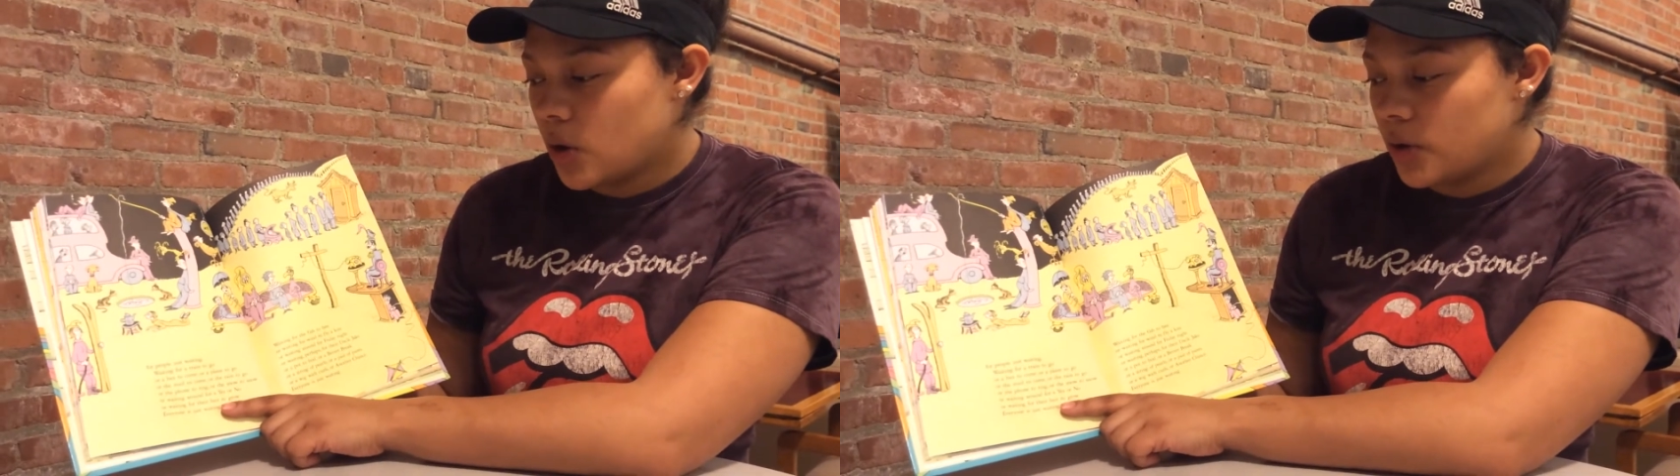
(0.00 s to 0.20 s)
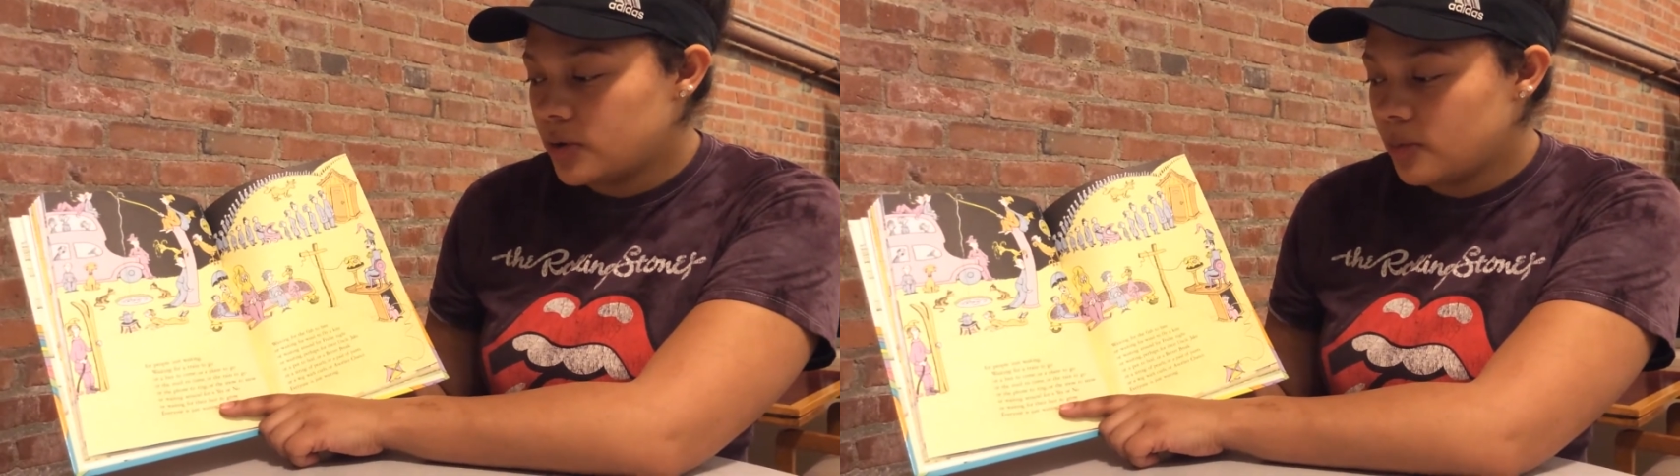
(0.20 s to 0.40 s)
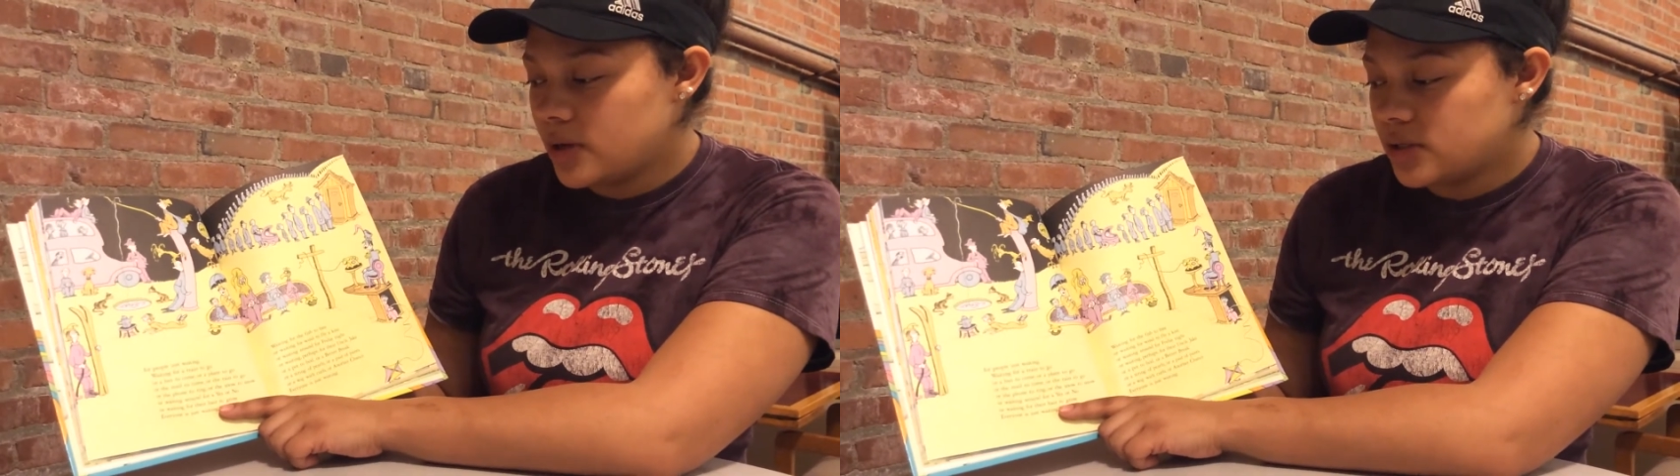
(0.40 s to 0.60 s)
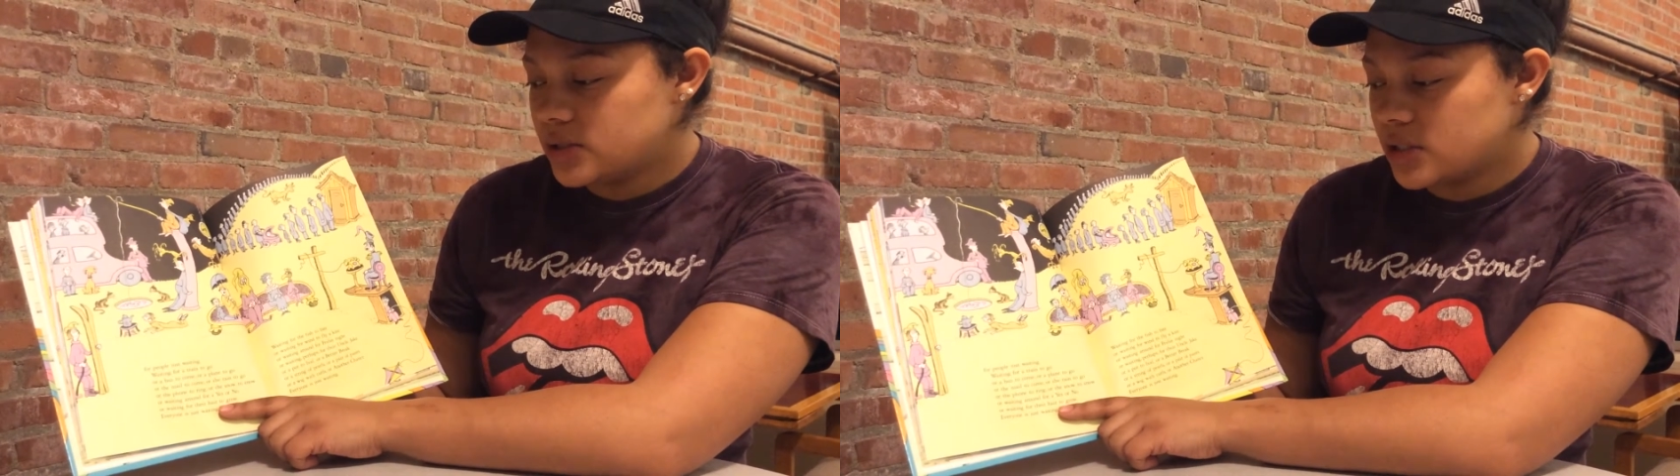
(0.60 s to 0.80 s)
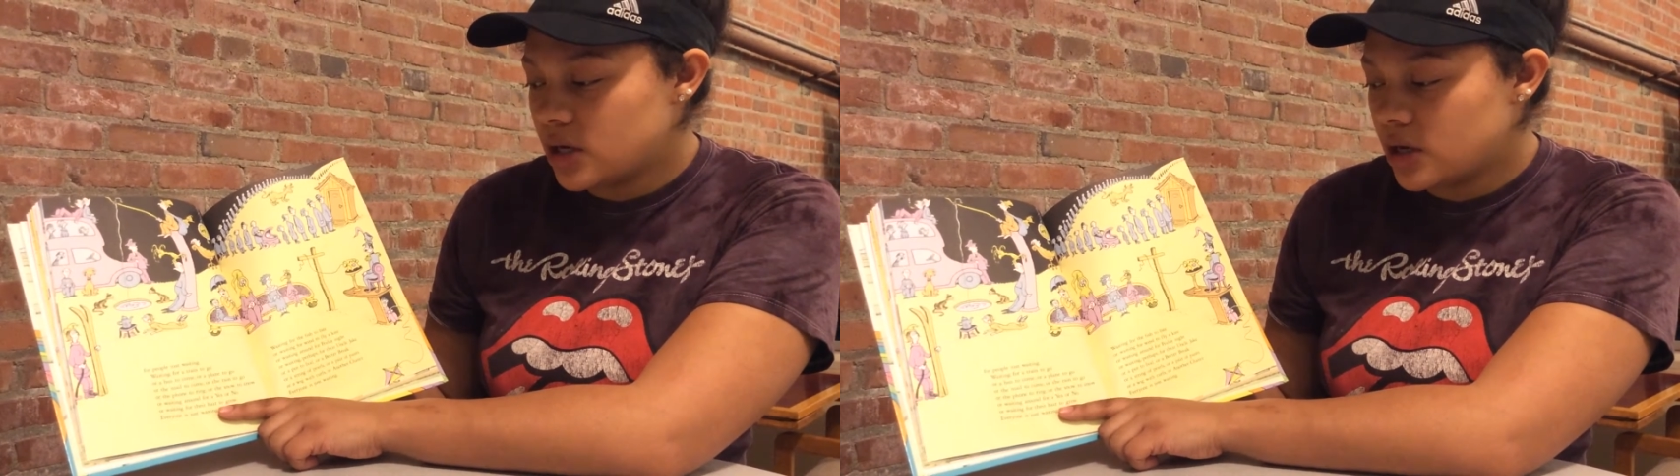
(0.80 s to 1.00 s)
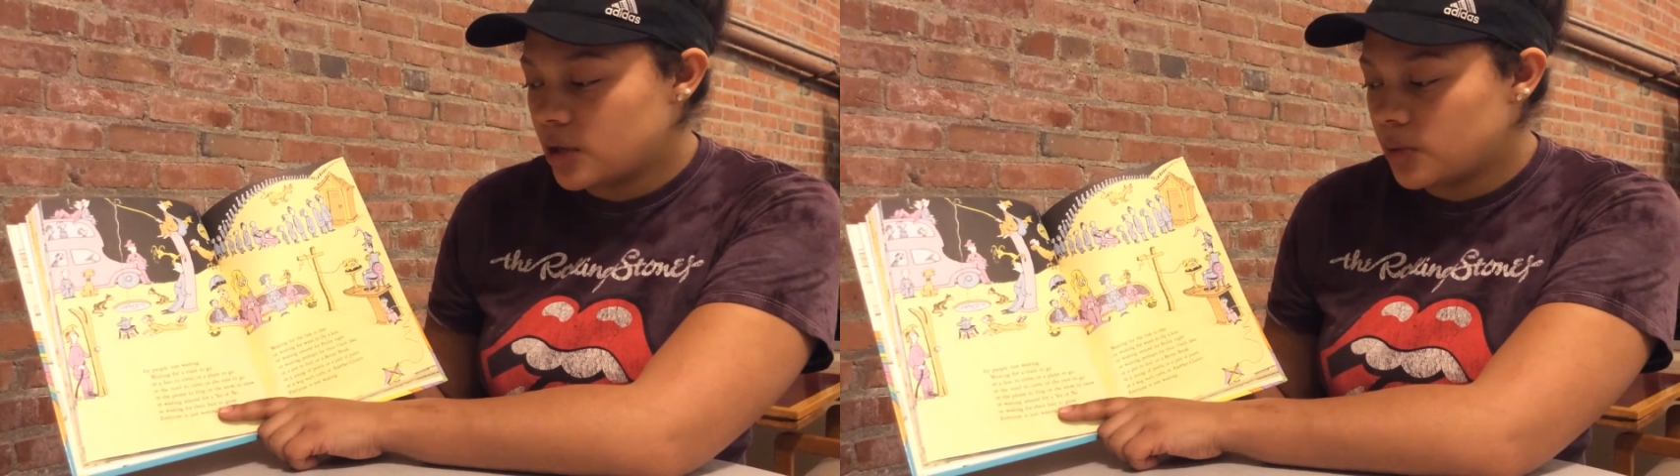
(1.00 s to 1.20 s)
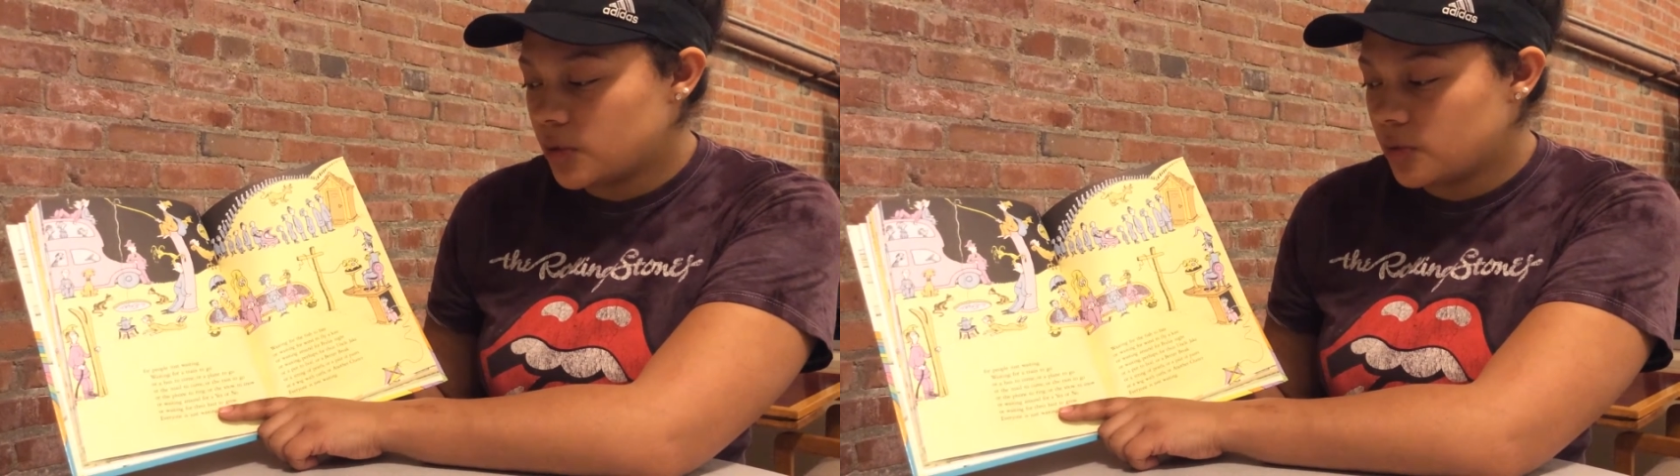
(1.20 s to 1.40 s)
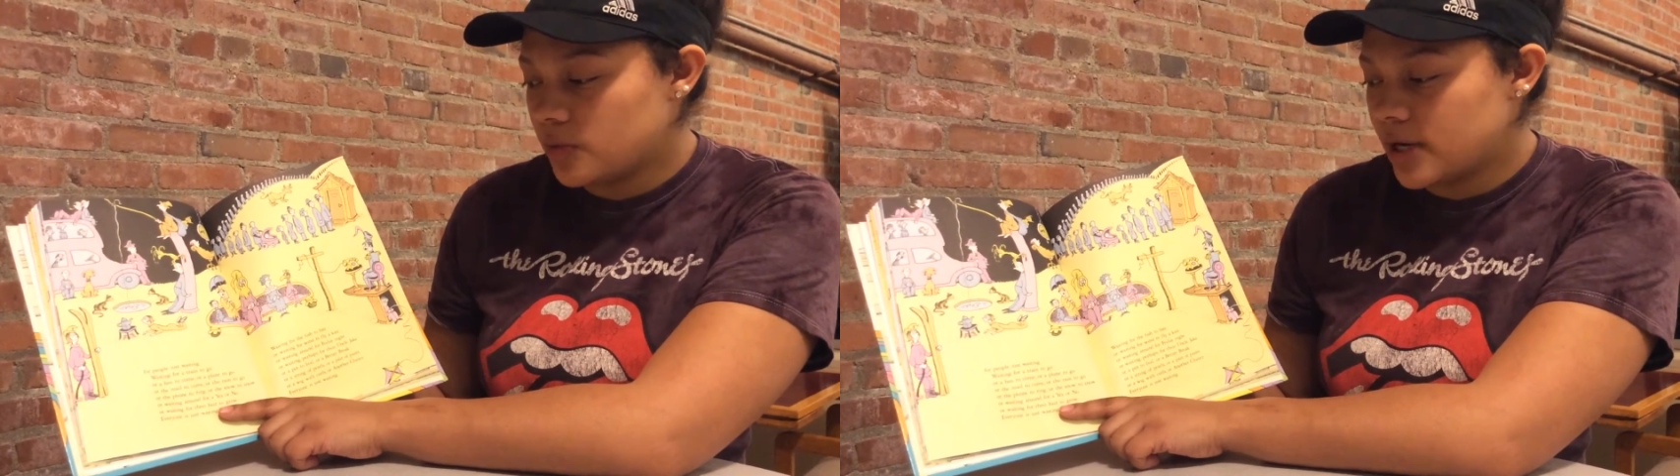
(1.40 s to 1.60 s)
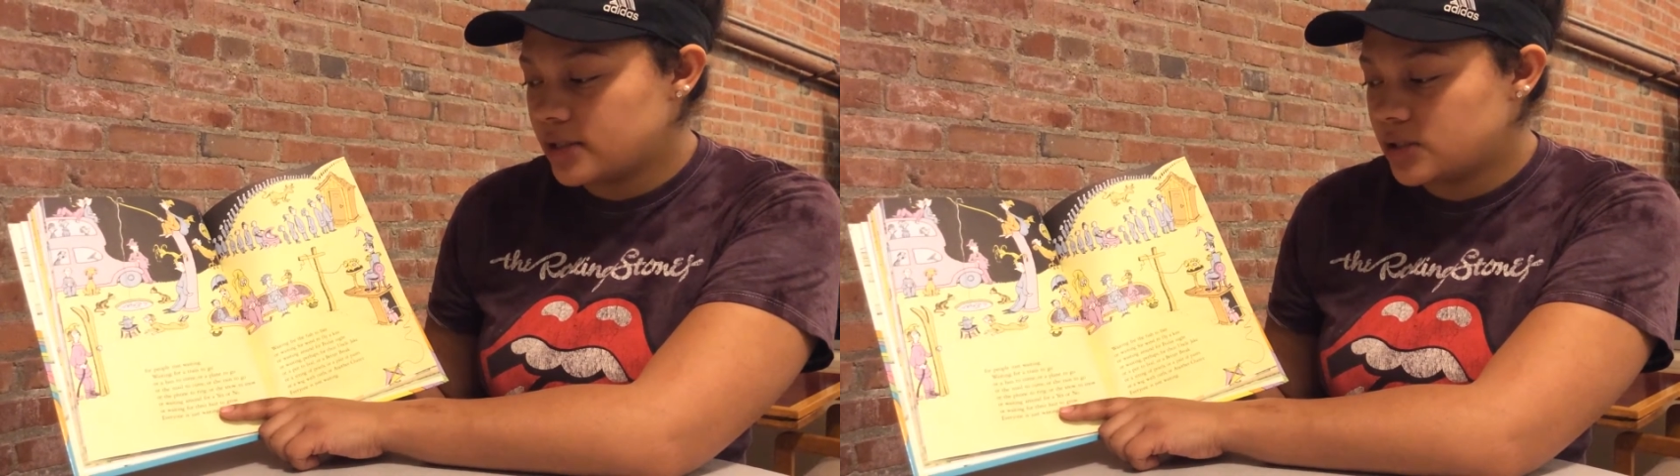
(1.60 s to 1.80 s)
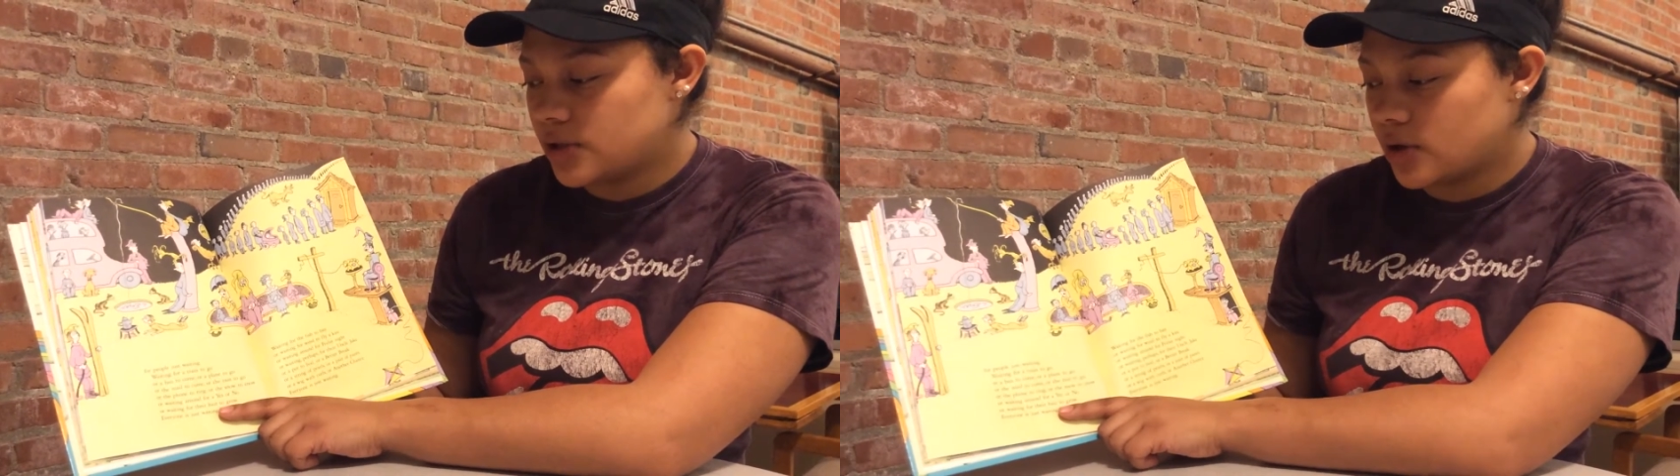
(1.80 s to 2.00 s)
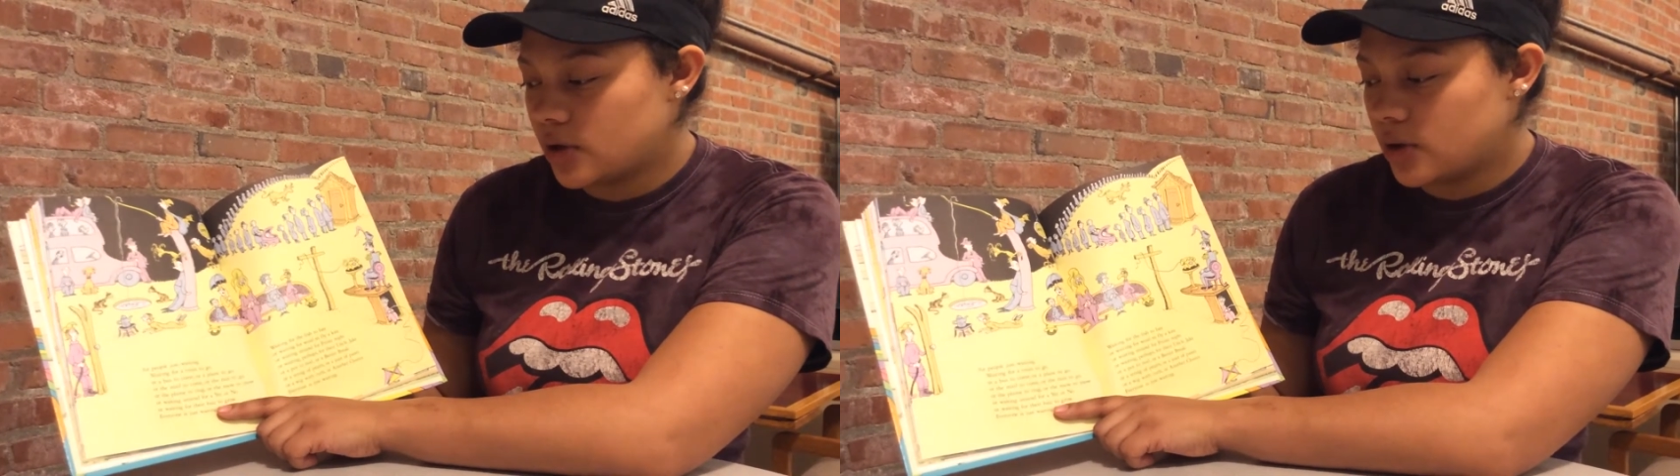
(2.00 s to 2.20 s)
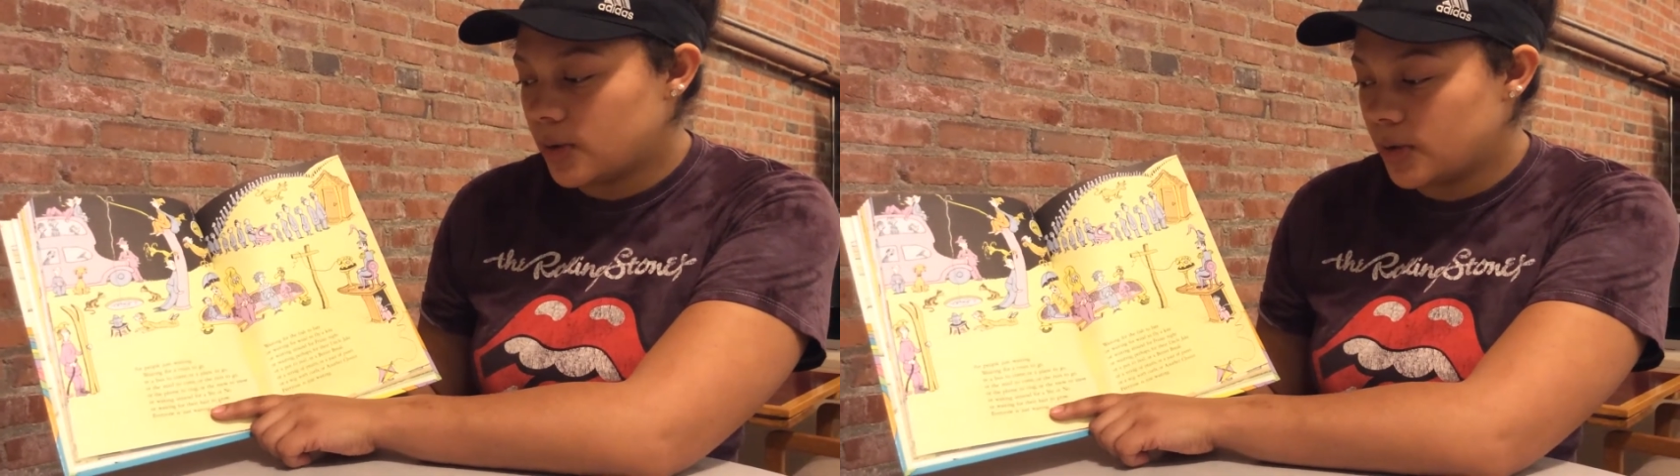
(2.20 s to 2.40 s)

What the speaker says: or the mail to come, or the rain to go,